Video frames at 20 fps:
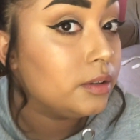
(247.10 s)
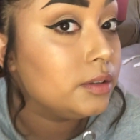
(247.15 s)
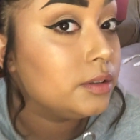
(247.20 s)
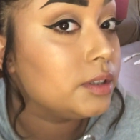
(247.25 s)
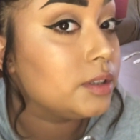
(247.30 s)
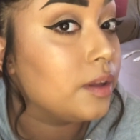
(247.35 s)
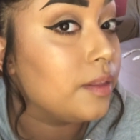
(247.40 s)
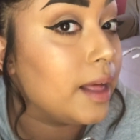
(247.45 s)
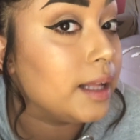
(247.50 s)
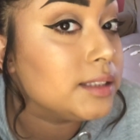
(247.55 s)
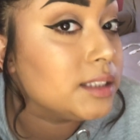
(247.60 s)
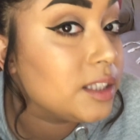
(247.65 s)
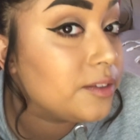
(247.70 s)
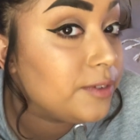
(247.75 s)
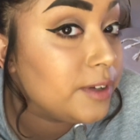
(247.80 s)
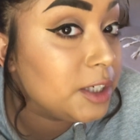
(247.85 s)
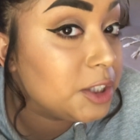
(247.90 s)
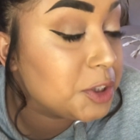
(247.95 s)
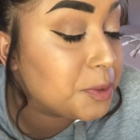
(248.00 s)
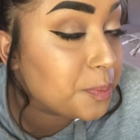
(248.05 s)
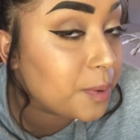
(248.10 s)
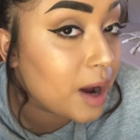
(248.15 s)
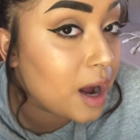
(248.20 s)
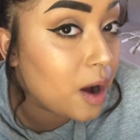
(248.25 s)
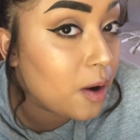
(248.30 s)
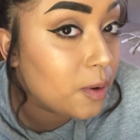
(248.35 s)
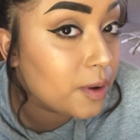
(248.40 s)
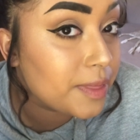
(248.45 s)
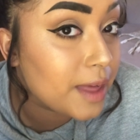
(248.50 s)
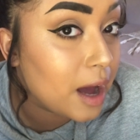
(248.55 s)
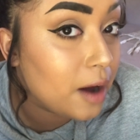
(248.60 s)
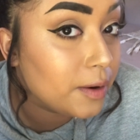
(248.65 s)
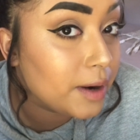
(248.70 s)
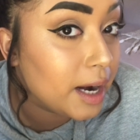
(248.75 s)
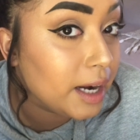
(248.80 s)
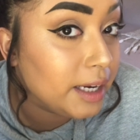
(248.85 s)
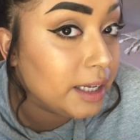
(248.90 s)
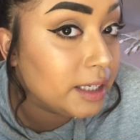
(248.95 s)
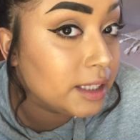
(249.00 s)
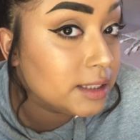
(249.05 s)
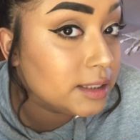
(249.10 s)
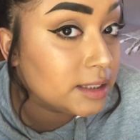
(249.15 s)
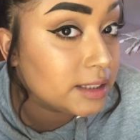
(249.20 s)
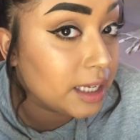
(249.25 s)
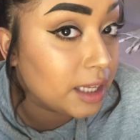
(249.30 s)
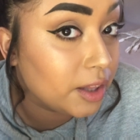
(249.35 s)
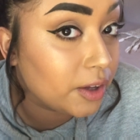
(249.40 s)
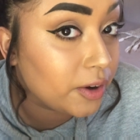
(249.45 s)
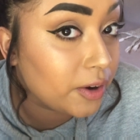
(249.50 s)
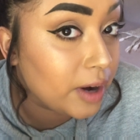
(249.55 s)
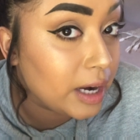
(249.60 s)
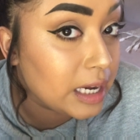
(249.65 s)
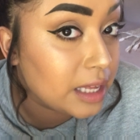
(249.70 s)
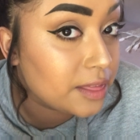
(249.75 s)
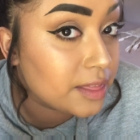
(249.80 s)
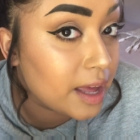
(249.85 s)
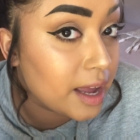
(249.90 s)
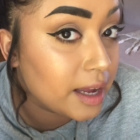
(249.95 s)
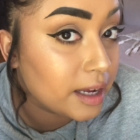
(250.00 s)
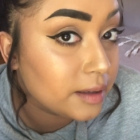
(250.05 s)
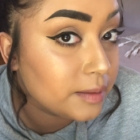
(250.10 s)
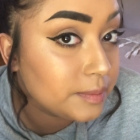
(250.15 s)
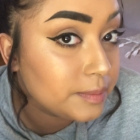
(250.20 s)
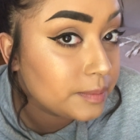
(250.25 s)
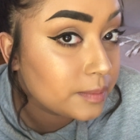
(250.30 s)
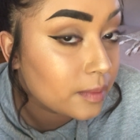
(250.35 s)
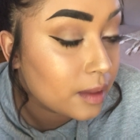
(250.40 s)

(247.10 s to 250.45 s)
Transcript: So that's the finished brow without any concealer or anything.